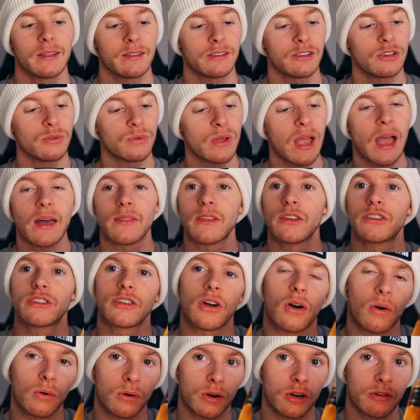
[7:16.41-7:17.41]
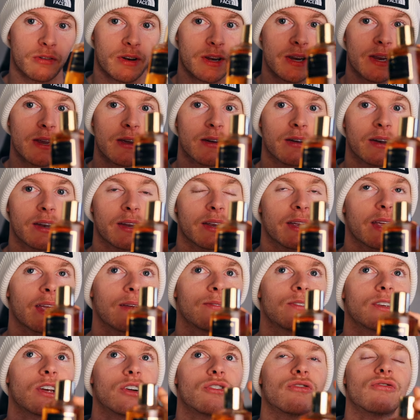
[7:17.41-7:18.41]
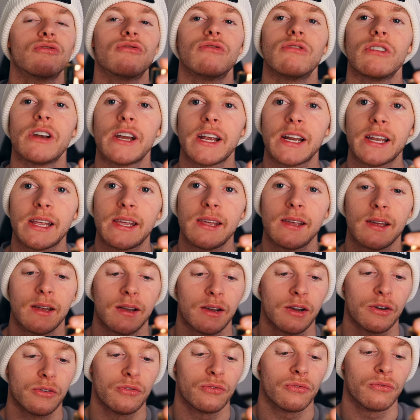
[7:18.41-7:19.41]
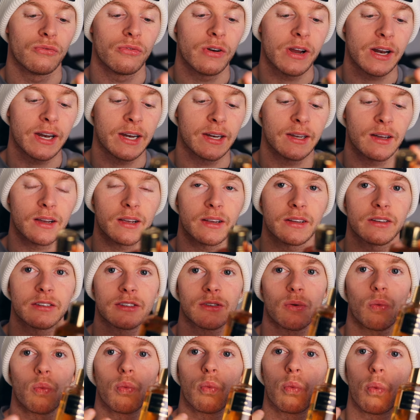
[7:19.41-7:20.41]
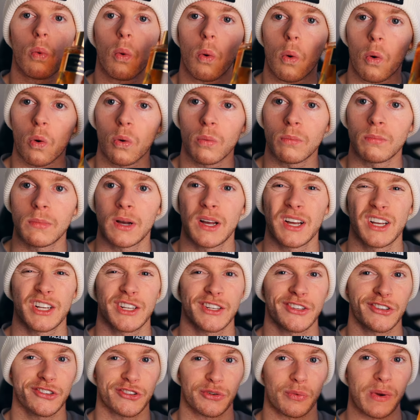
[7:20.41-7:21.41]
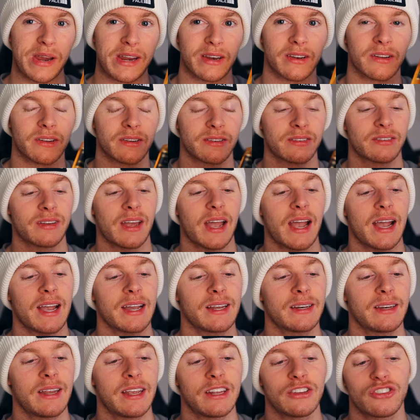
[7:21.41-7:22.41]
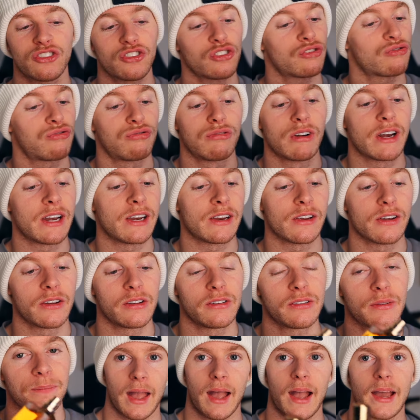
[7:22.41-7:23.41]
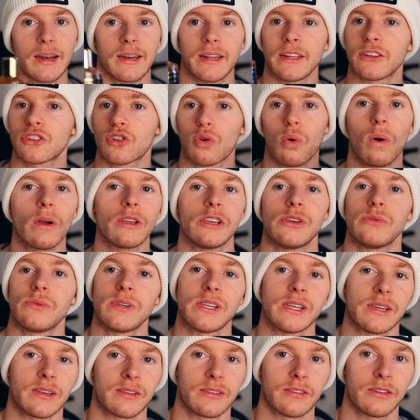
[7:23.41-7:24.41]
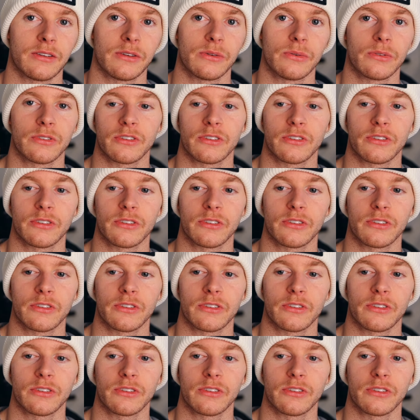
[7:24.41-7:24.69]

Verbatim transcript: you get the tonka in here, and it gives it a really, really nice warm sweetness, and it's just really good, and it's quite unique too.